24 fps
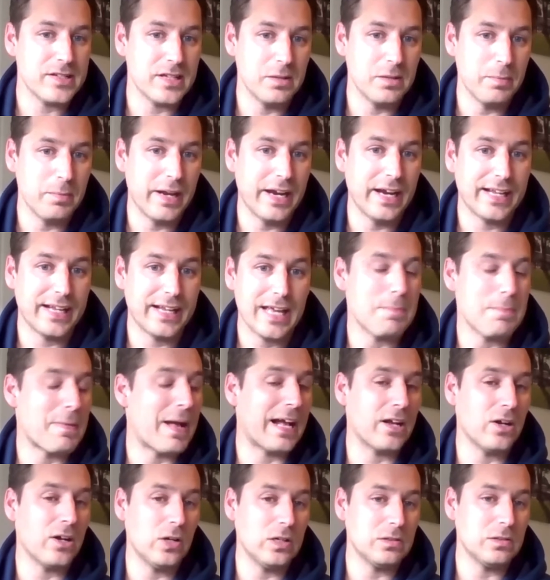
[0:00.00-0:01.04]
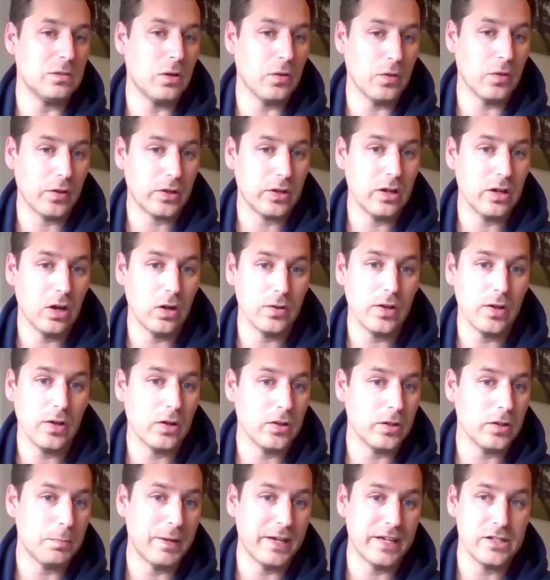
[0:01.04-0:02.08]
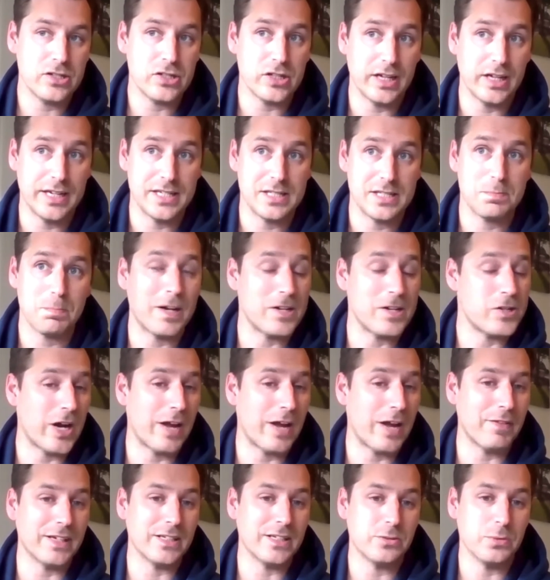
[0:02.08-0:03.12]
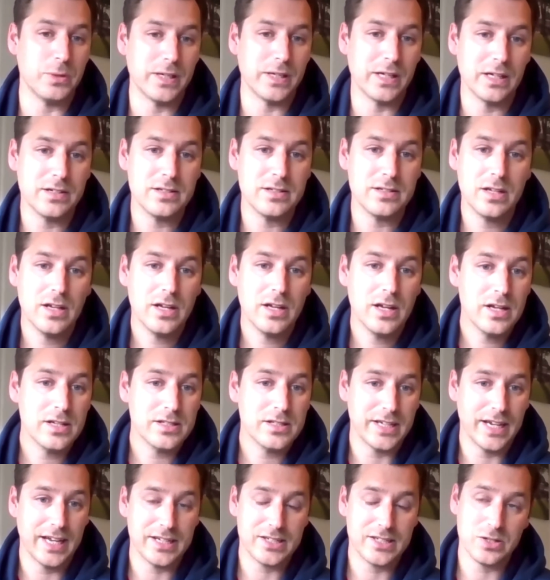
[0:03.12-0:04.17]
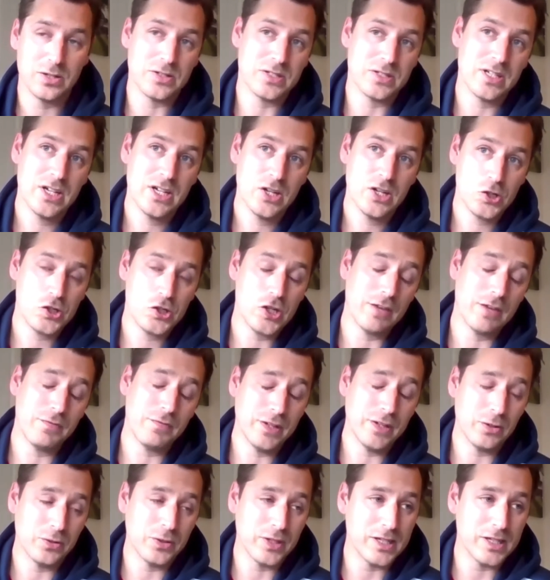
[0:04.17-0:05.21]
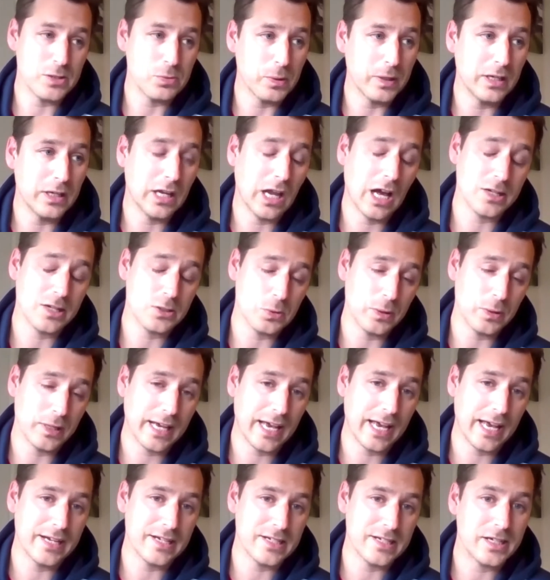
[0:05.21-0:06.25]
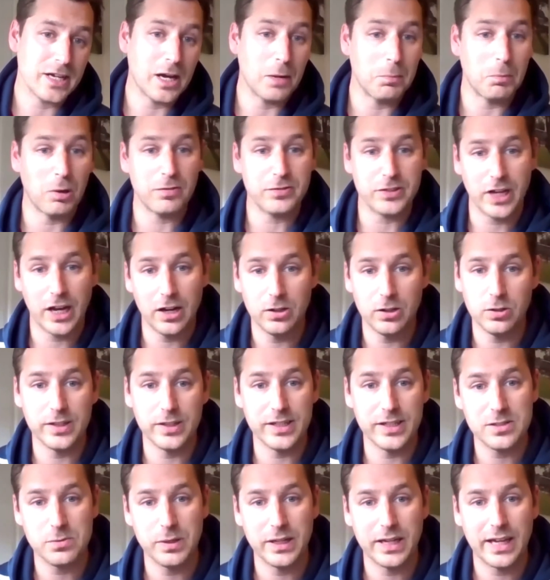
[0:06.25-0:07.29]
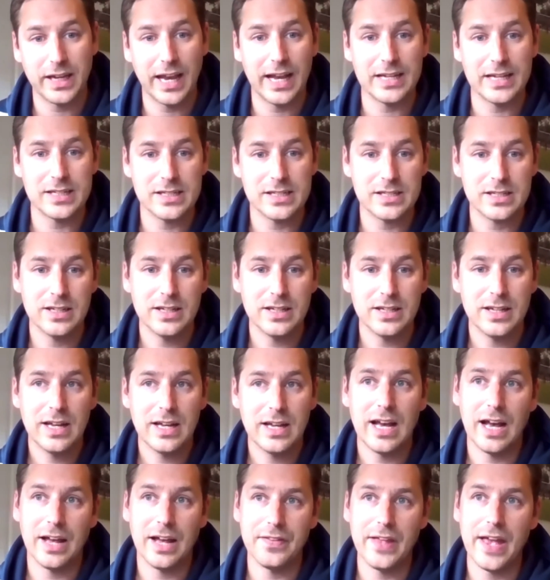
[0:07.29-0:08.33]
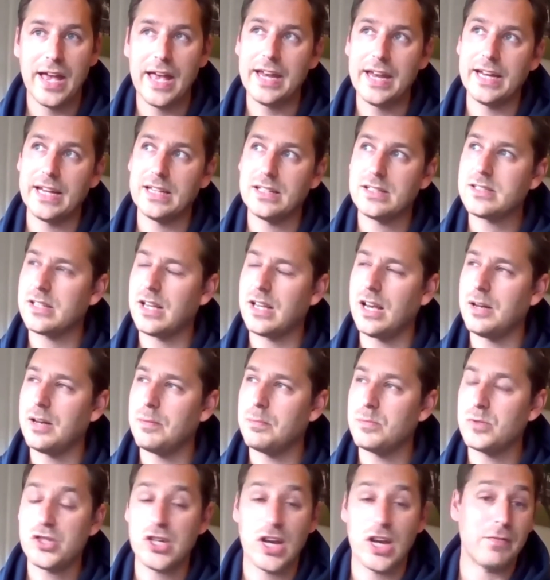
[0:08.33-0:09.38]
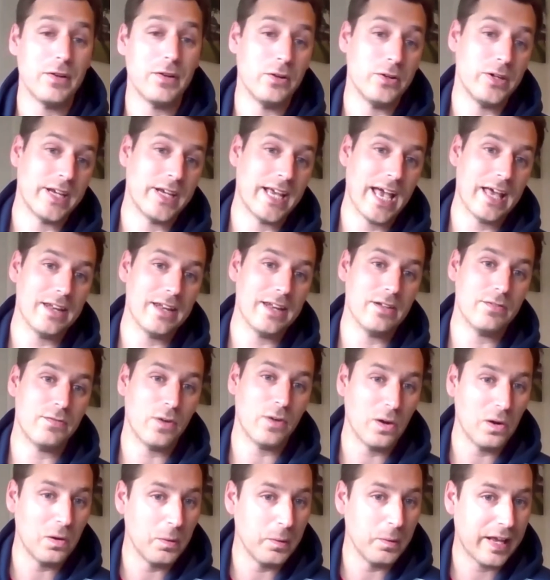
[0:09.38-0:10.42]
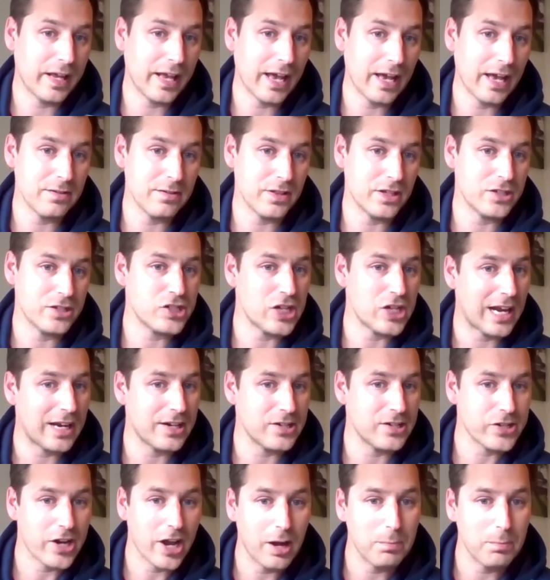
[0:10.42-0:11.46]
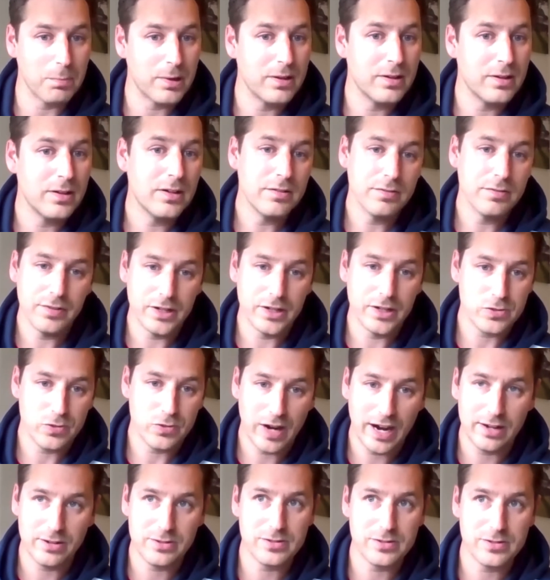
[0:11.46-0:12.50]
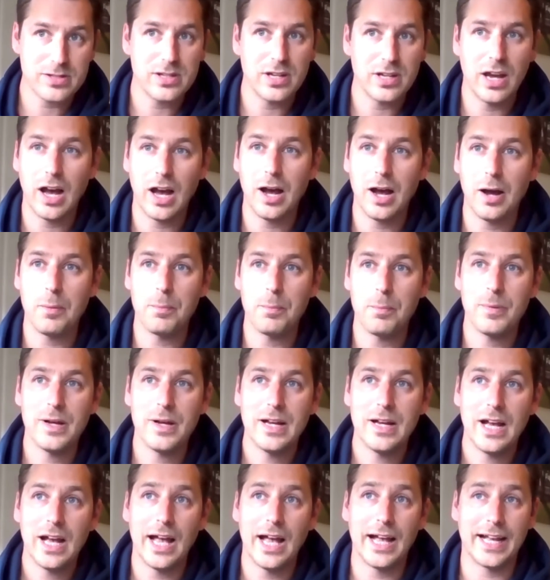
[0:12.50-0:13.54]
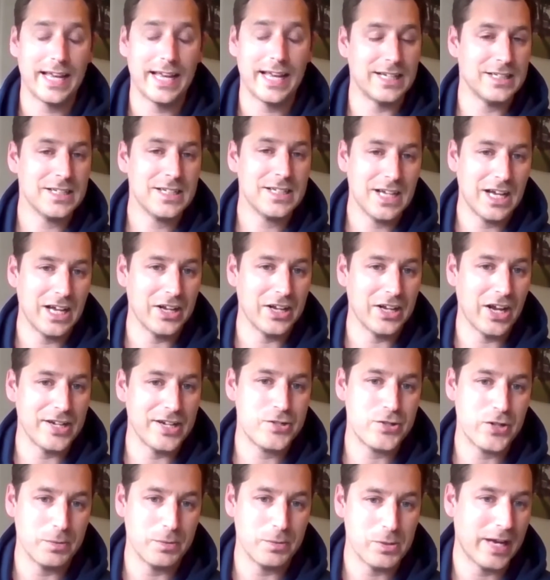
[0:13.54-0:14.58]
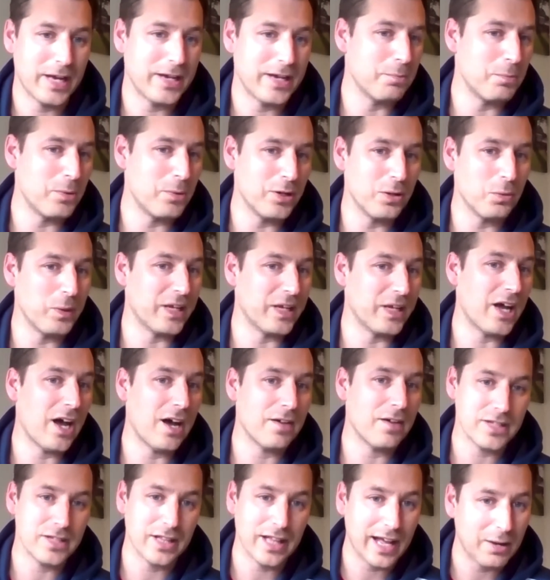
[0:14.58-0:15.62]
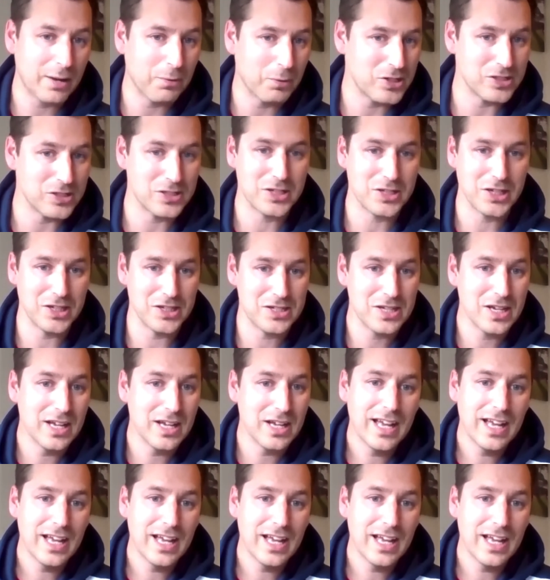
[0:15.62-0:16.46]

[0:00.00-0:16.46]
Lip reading: the minute and get back on the pitch is by travelling to England. So yeah, so it's Sheffield last weekend. I'm off to Hull this weekend, and then it's Sheffield again the following weekend for the Challenge Cup first rounds. I get a nice trip to Edinburgh the week after that, which is good.